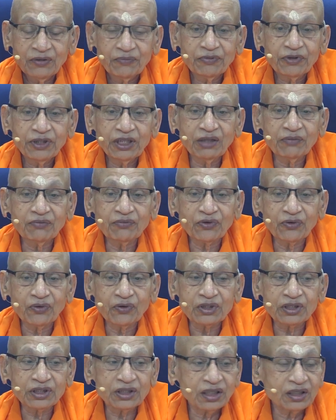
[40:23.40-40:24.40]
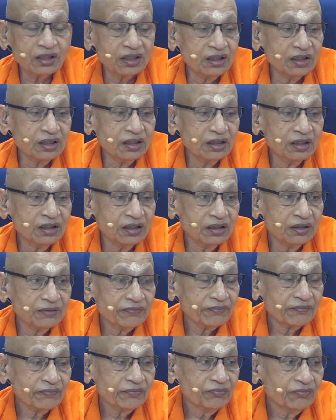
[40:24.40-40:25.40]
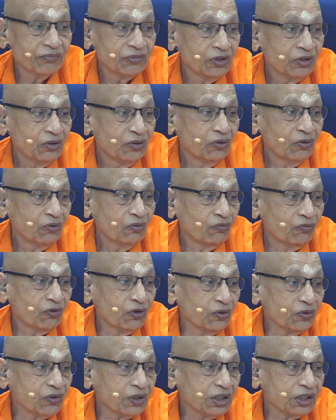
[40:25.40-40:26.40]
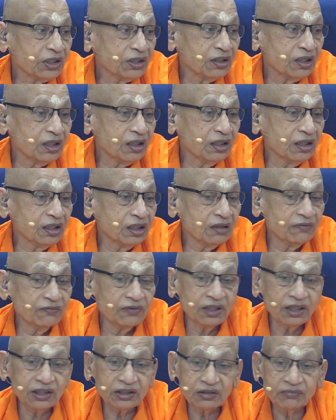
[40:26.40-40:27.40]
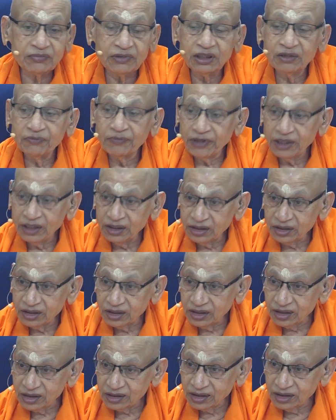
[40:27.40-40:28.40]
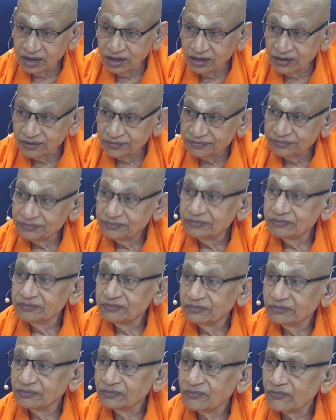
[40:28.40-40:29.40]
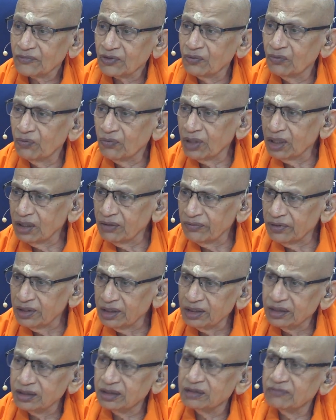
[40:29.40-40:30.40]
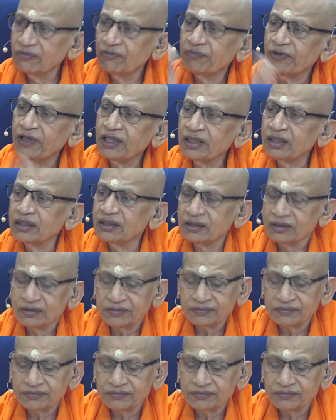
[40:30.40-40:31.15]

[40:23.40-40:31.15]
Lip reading: Priyam Rochati. What do you consider dear will ultimately perish? Understand? Whatever it is, will perish.